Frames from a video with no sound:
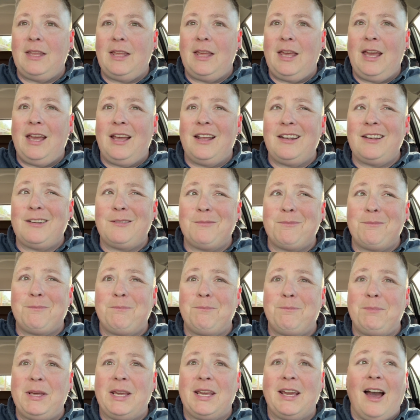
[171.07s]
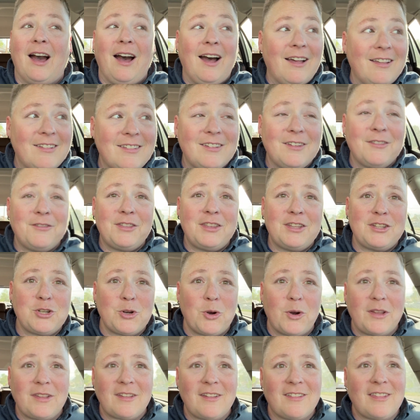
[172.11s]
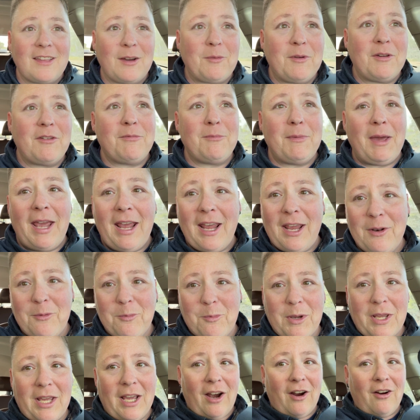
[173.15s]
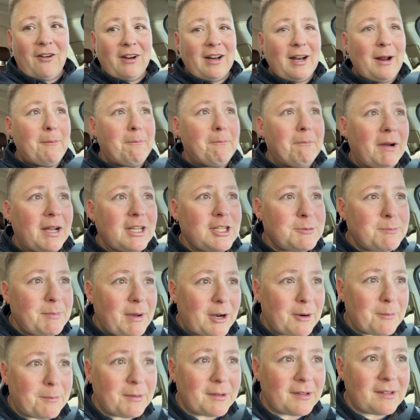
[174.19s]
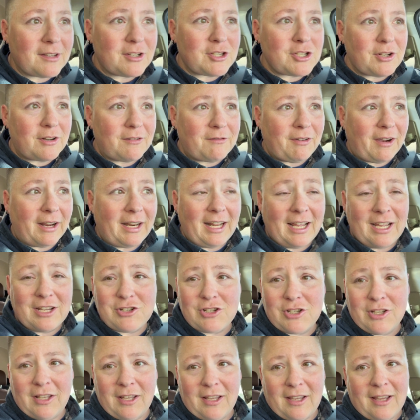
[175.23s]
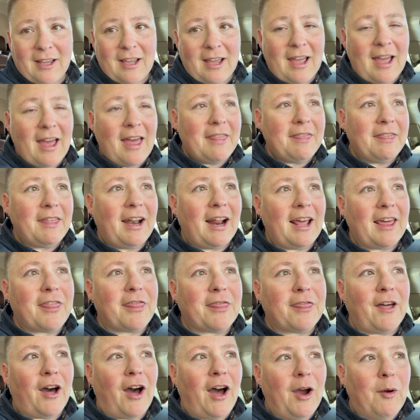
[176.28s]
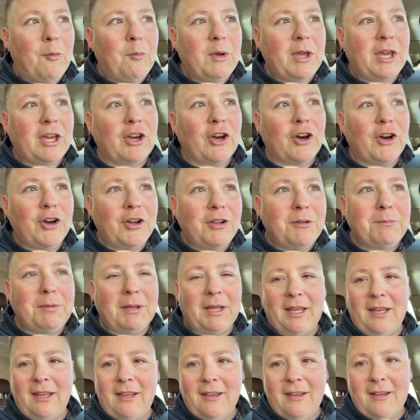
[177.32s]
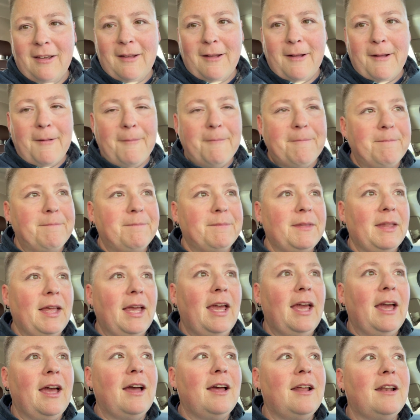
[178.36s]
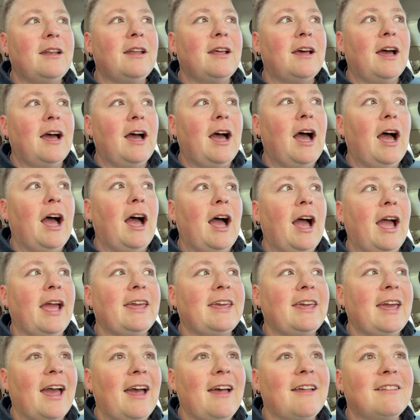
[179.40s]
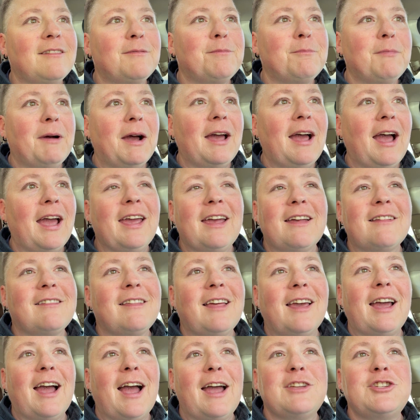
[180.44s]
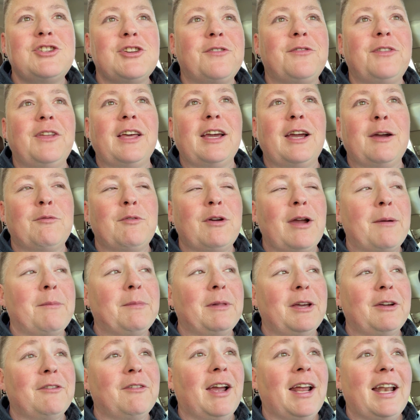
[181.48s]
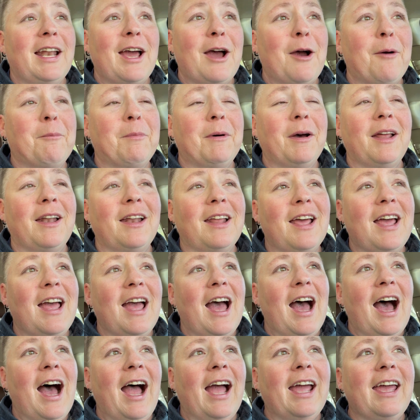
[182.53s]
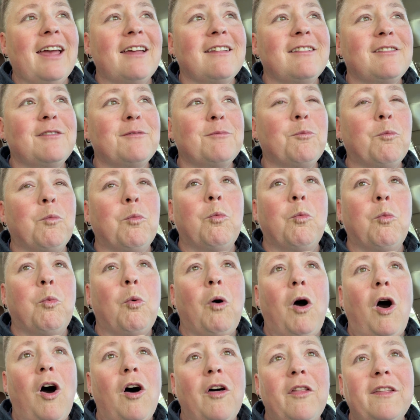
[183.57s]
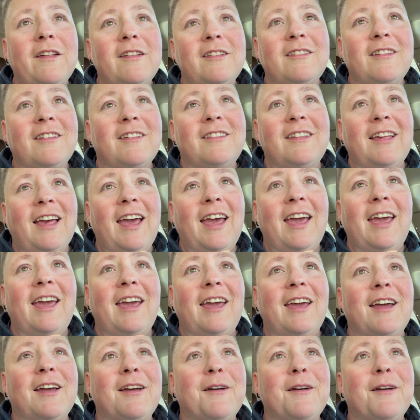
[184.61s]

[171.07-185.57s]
And because of the choices that we've made, we are in a much better position financially than I thought we could be. And I guess I just feel like I'm rambling right now, but I guess all this to say,